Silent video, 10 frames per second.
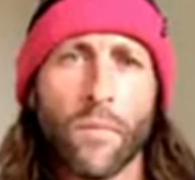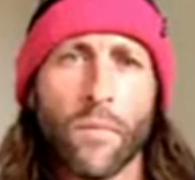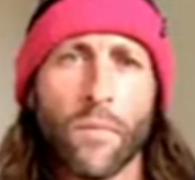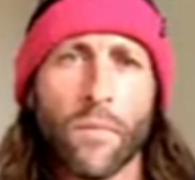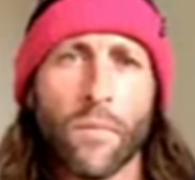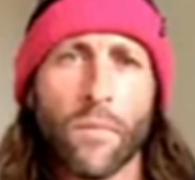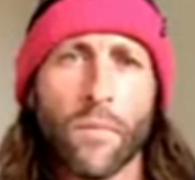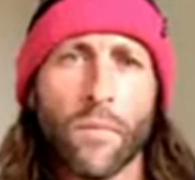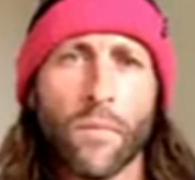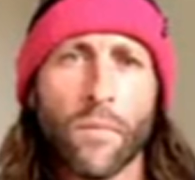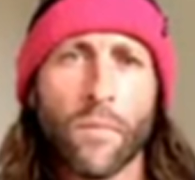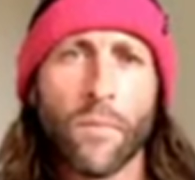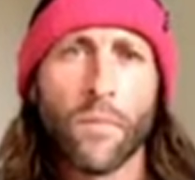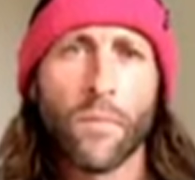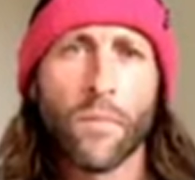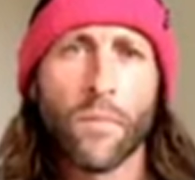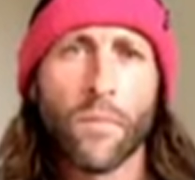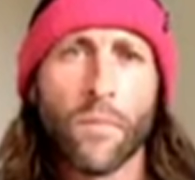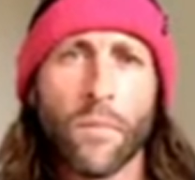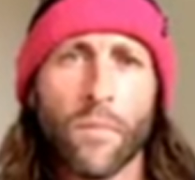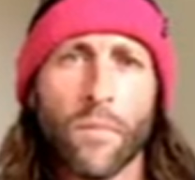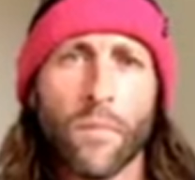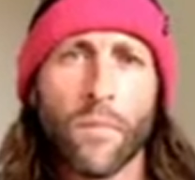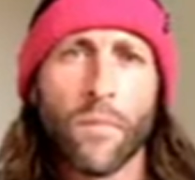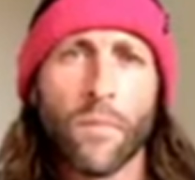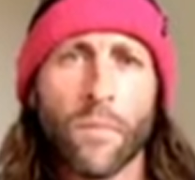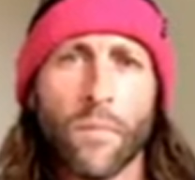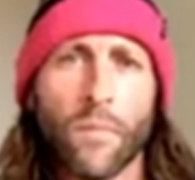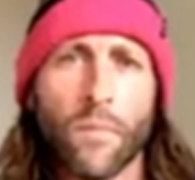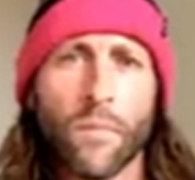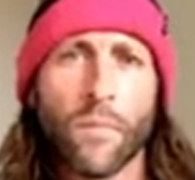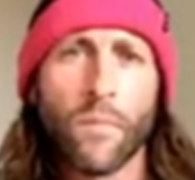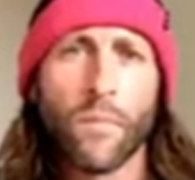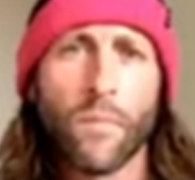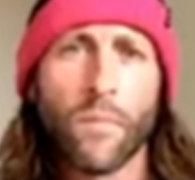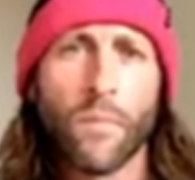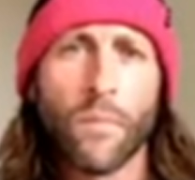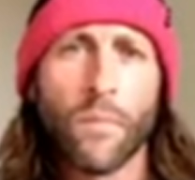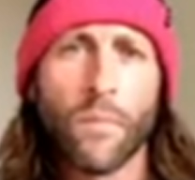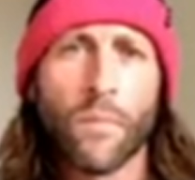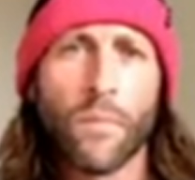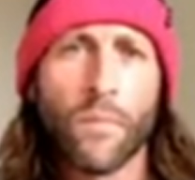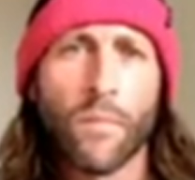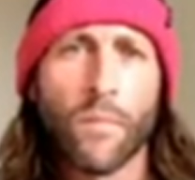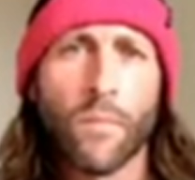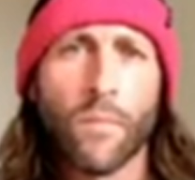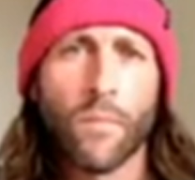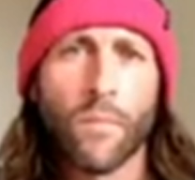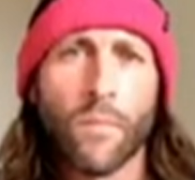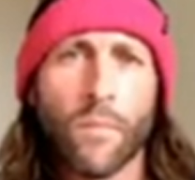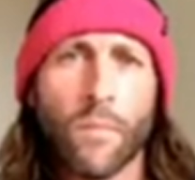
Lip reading: This person isn't speaking.